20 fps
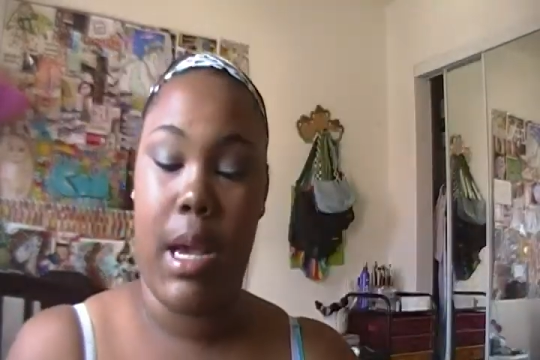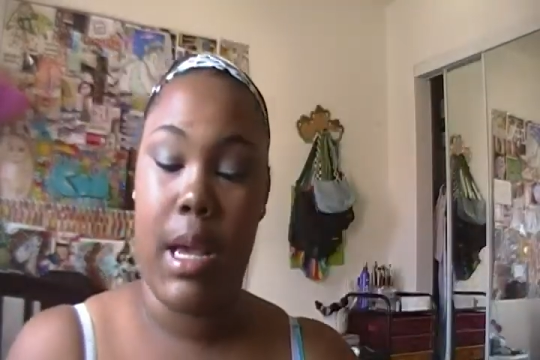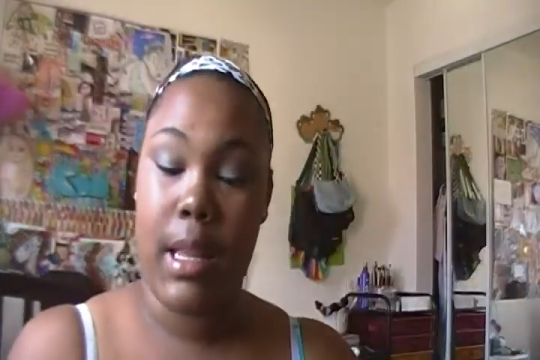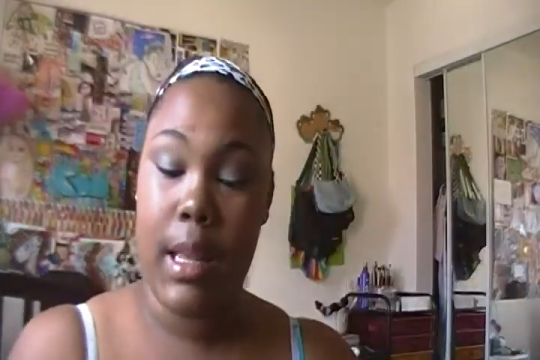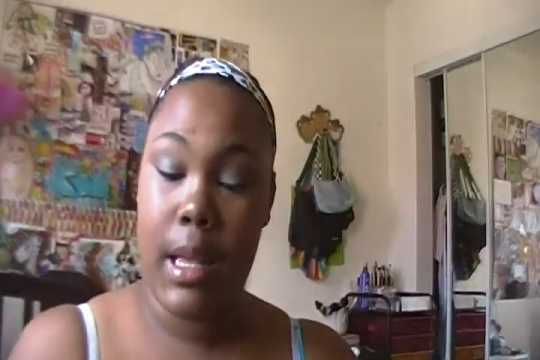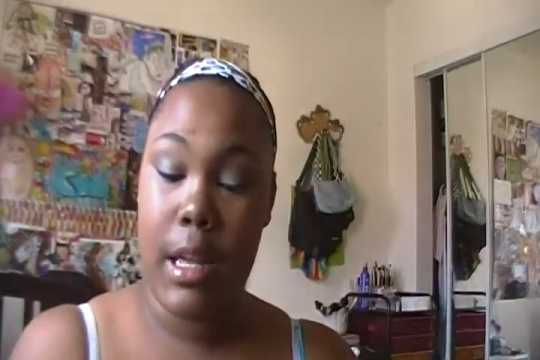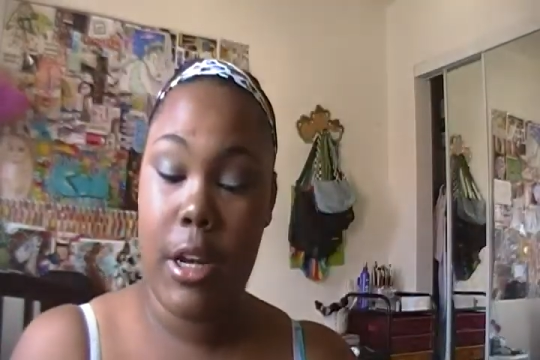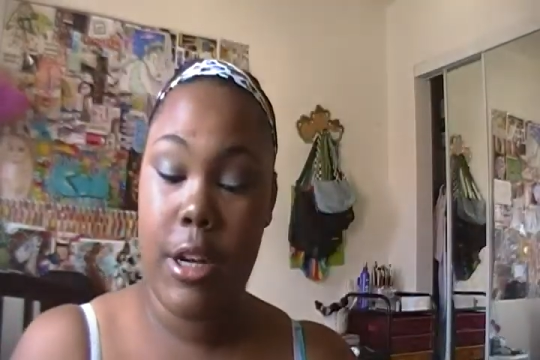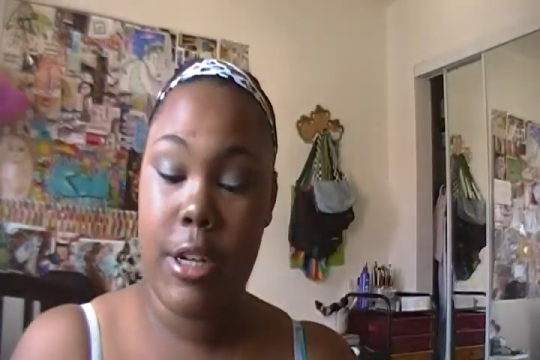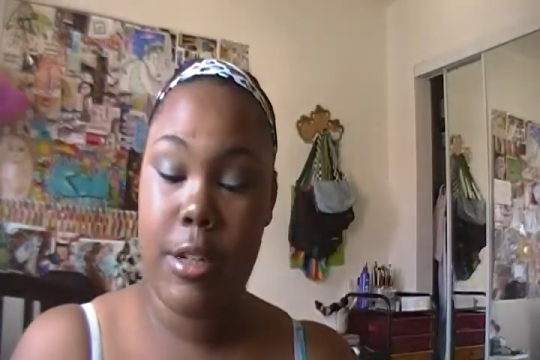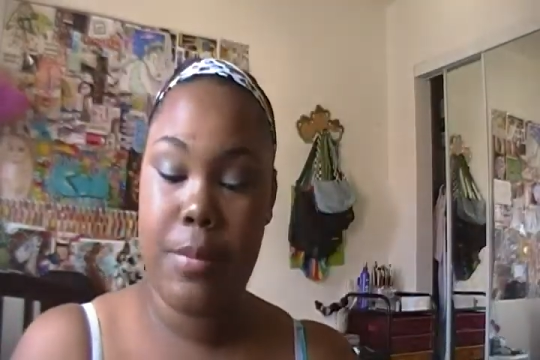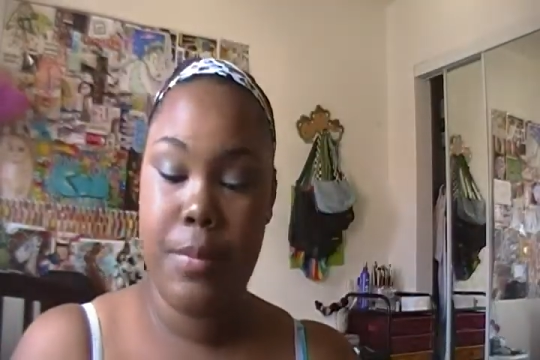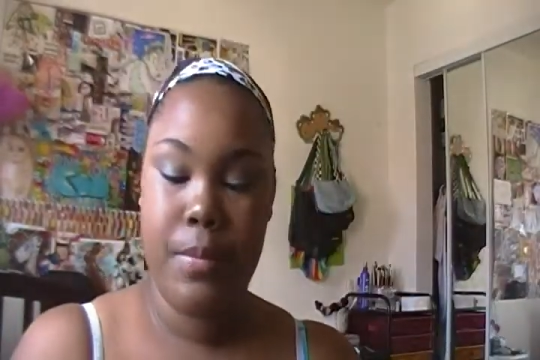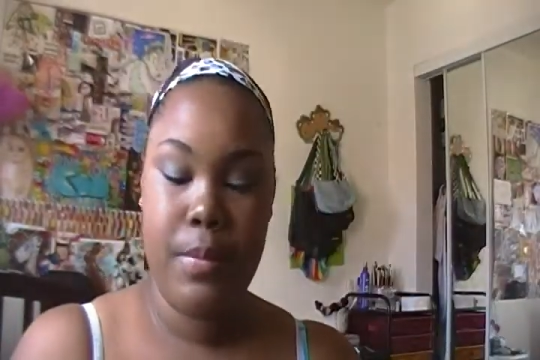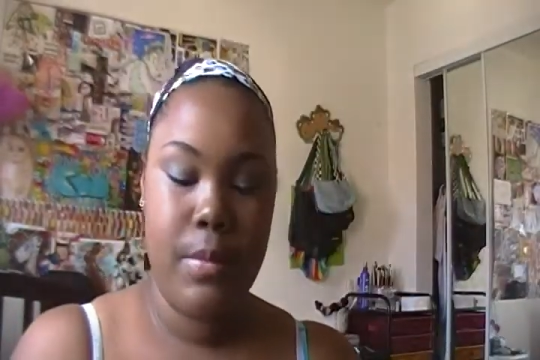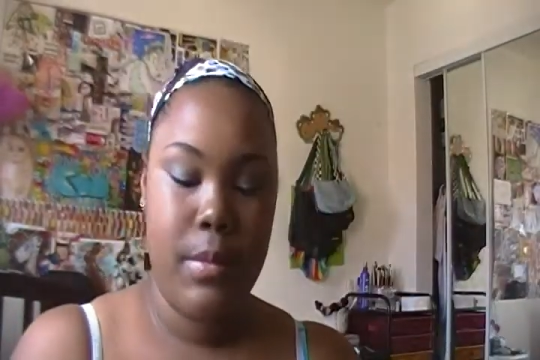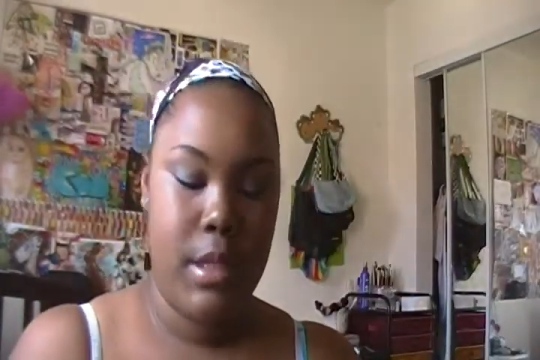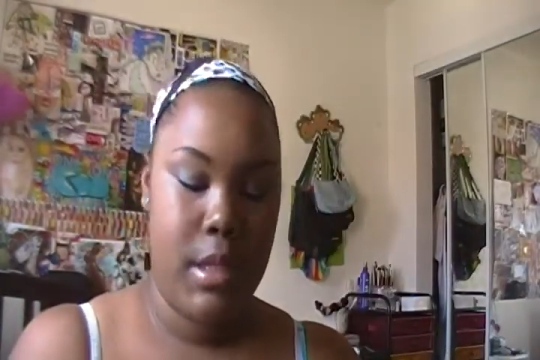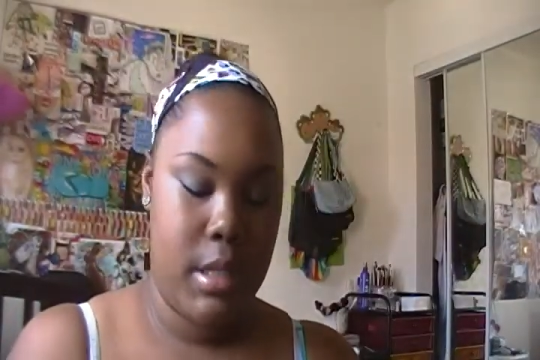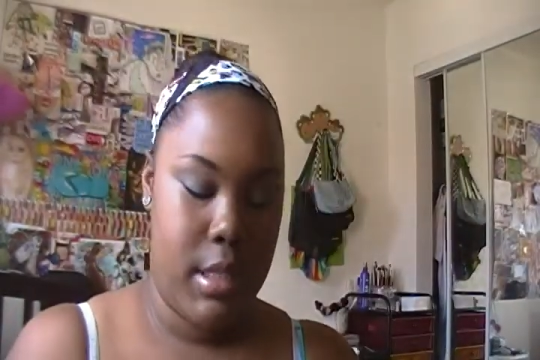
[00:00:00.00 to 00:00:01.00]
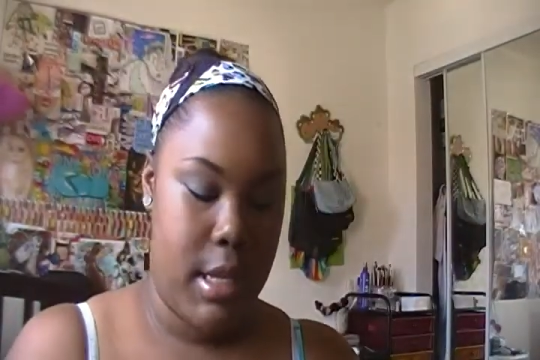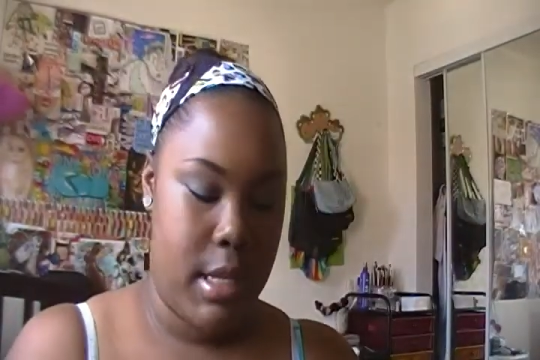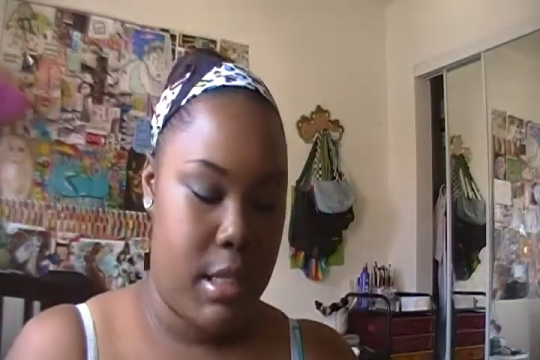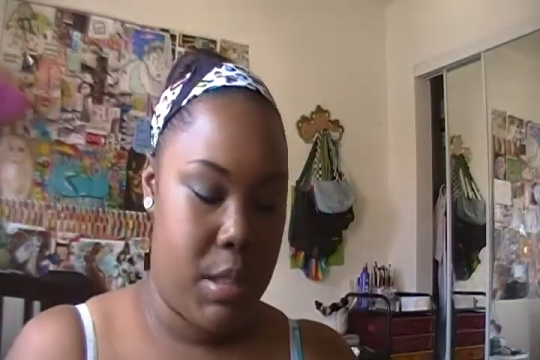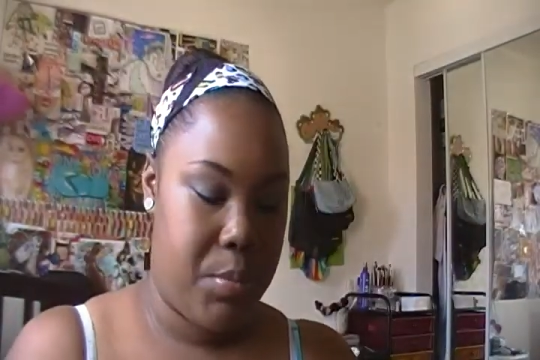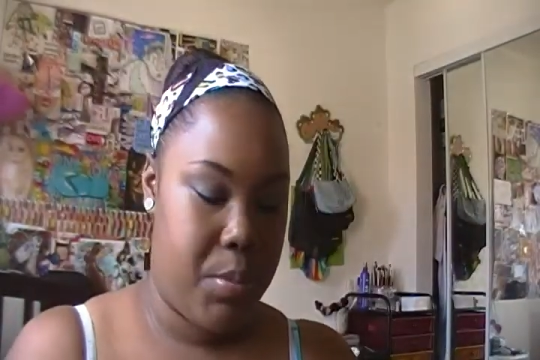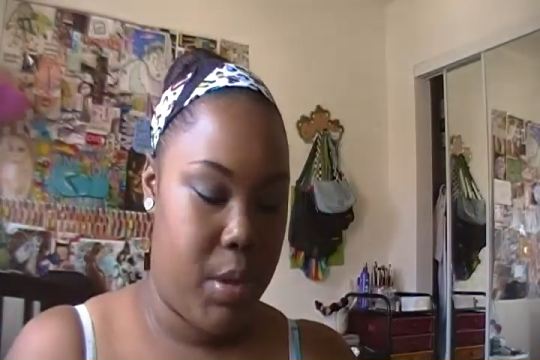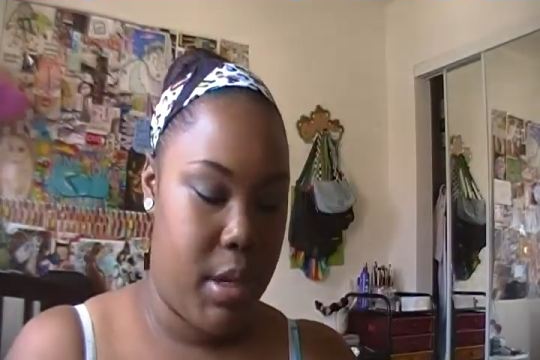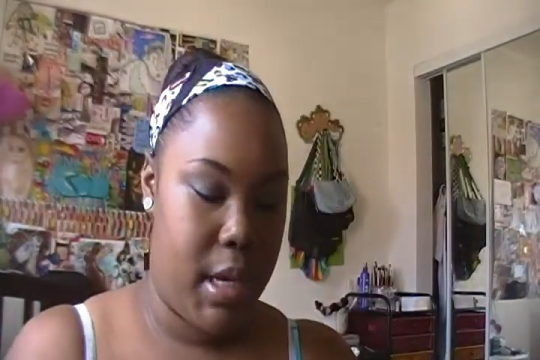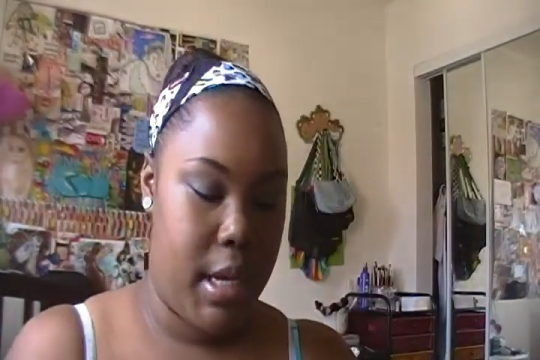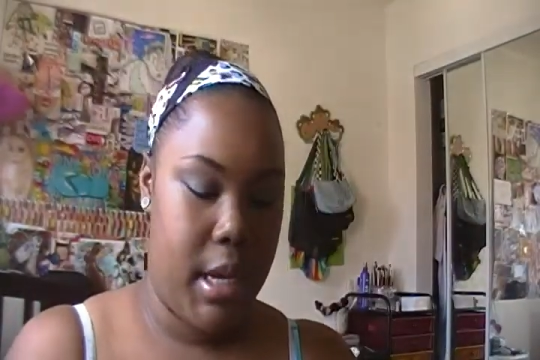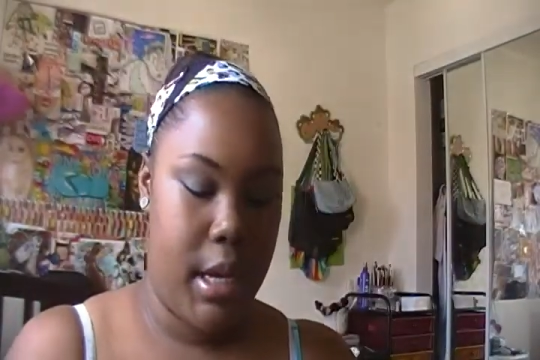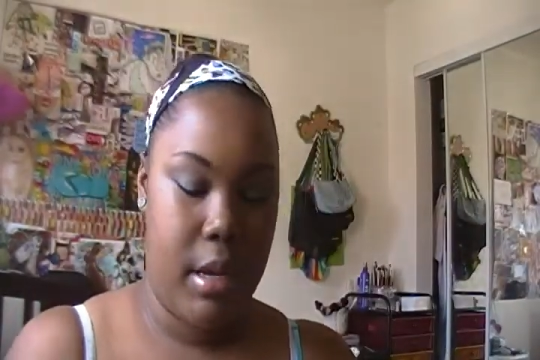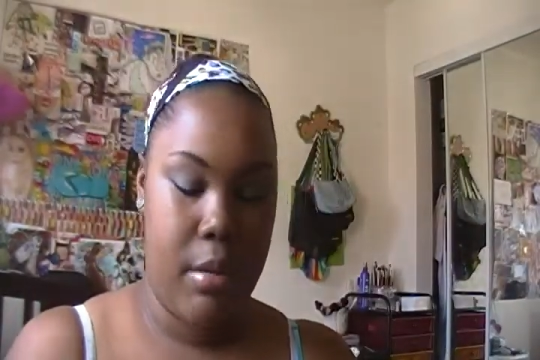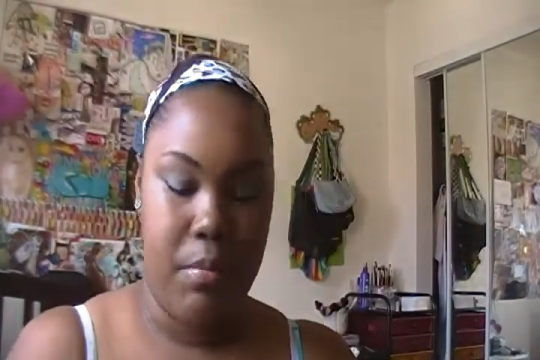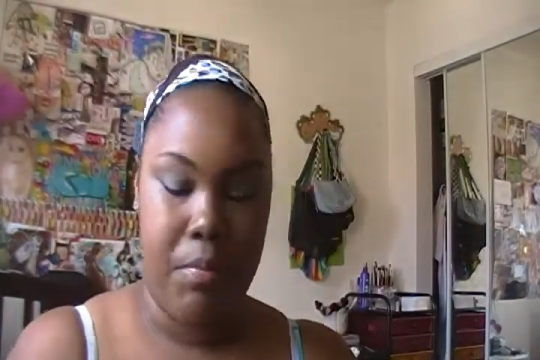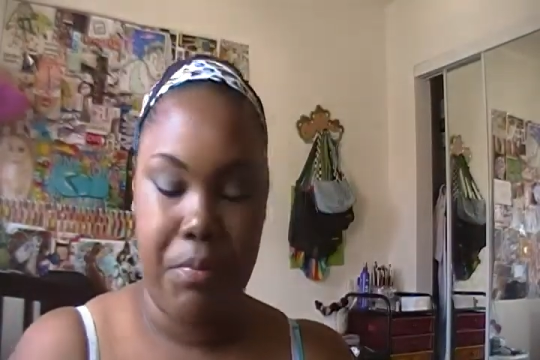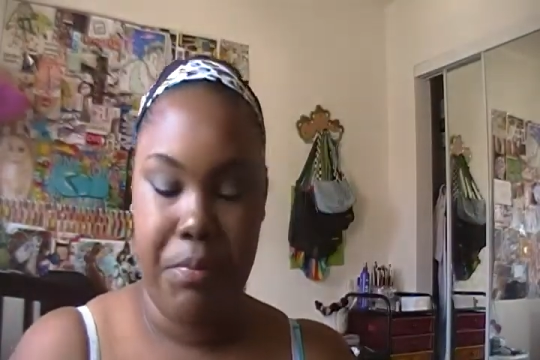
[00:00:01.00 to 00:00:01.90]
highlighter that's pretty